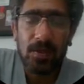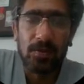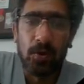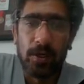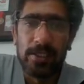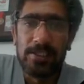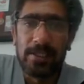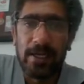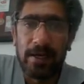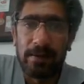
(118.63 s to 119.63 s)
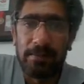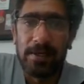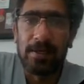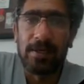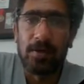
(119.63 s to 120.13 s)
no digit can
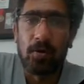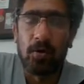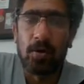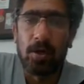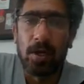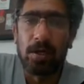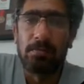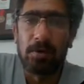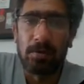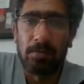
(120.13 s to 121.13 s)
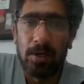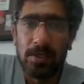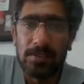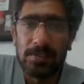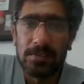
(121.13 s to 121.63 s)
repeat in a row, column, or a
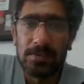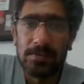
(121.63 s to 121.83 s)
box.